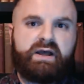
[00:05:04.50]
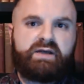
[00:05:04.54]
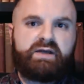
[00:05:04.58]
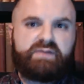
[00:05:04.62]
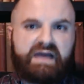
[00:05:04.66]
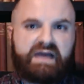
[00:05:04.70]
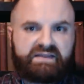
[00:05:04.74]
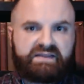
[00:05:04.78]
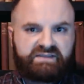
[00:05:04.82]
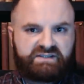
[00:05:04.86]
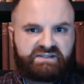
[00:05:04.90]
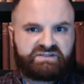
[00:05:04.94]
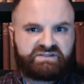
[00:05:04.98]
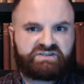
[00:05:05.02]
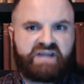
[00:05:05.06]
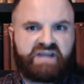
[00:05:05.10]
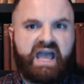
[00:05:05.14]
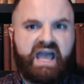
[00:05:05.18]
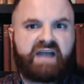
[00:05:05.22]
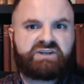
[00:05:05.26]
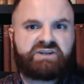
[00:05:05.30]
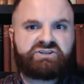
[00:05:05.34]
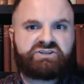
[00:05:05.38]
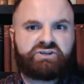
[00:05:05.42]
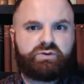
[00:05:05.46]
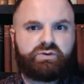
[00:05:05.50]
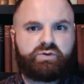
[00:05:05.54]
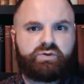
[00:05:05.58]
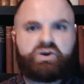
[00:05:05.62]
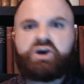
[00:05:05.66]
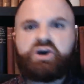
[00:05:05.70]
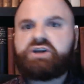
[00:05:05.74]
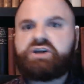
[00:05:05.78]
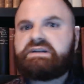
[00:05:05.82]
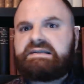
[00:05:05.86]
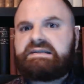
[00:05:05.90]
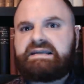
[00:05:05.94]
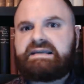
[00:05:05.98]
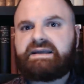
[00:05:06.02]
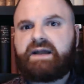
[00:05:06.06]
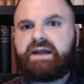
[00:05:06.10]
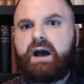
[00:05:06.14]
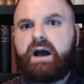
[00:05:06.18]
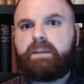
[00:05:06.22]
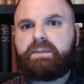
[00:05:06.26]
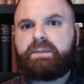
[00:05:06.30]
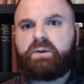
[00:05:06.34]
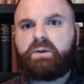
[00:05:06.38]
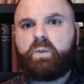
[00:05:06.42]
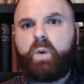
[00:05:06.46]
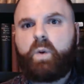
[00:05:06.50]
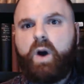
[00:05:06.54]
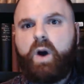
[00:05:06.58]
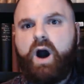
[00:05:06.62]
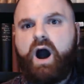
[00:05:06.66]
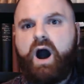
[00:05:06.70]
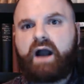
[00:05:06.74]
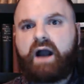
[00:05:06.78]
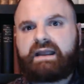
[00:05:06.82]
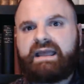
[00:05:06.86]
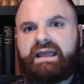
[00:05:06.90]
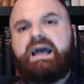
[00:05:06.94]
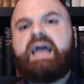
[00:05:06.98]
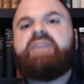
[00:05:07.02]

that the statue couldn't get up and walk